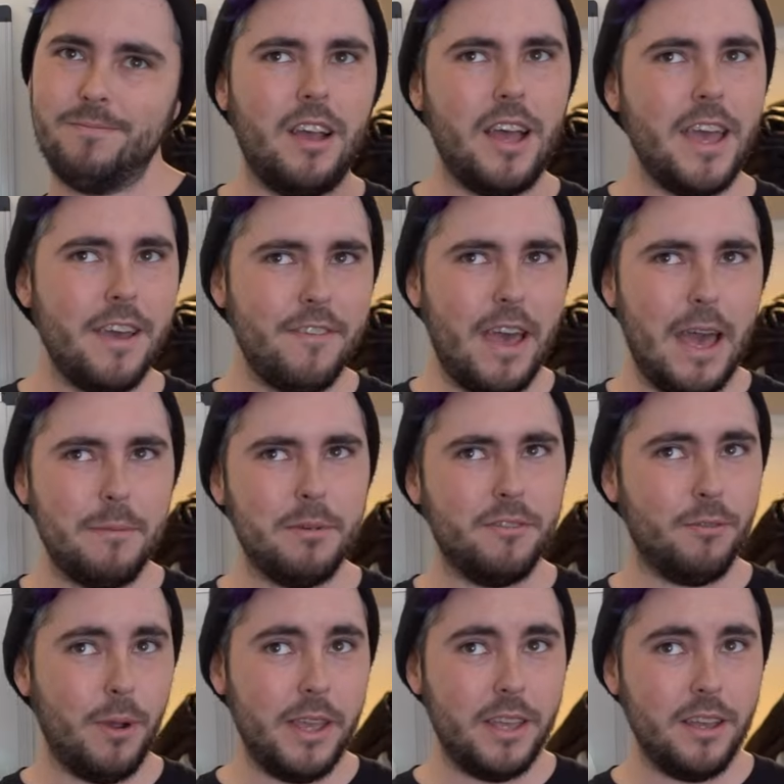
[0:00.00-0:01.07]
I have a habit
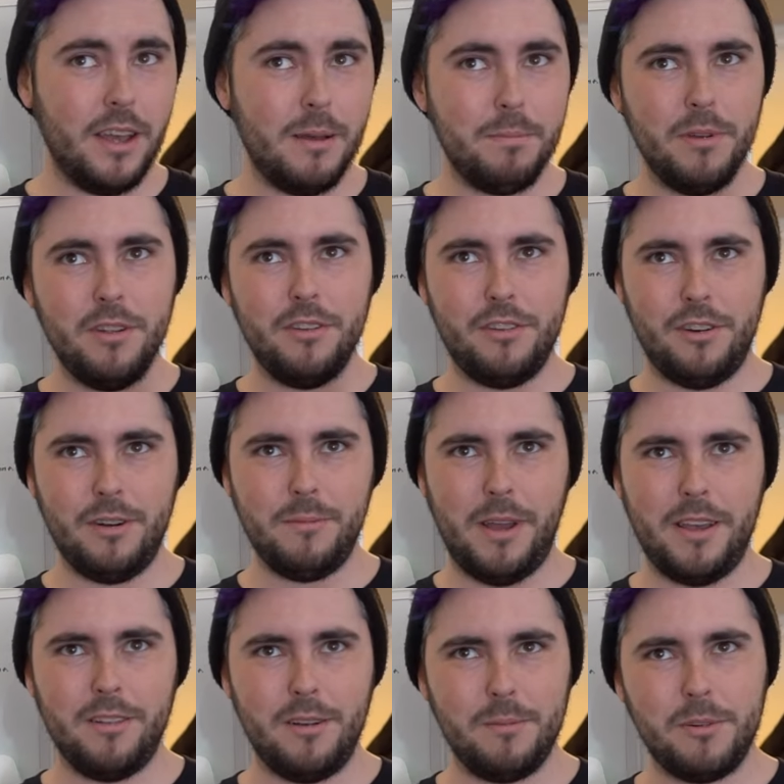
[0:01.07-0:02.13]
of waking up, turning my
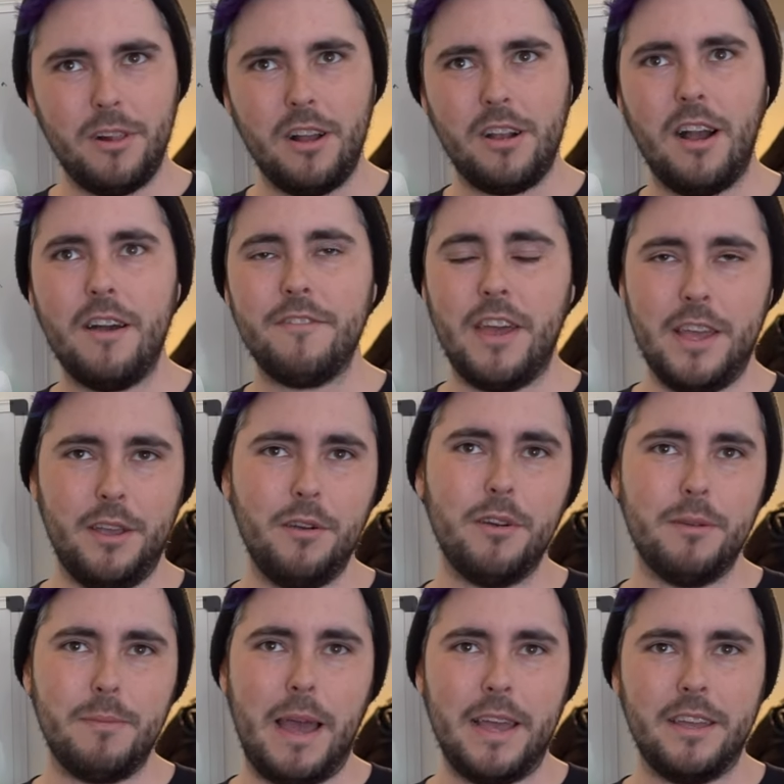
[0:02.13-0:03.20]
alarm clock off, and
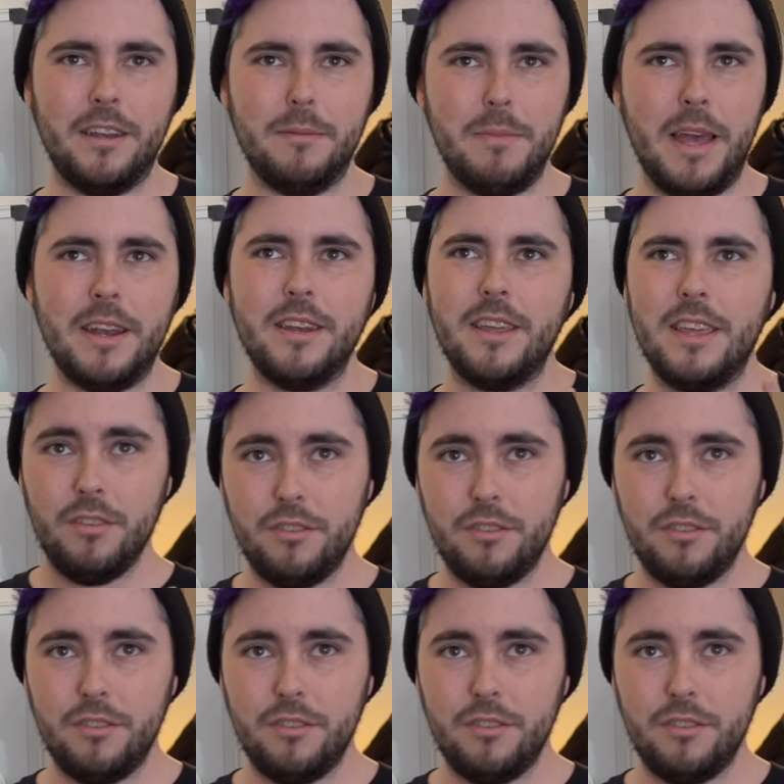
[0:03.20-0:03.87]
going back into bed.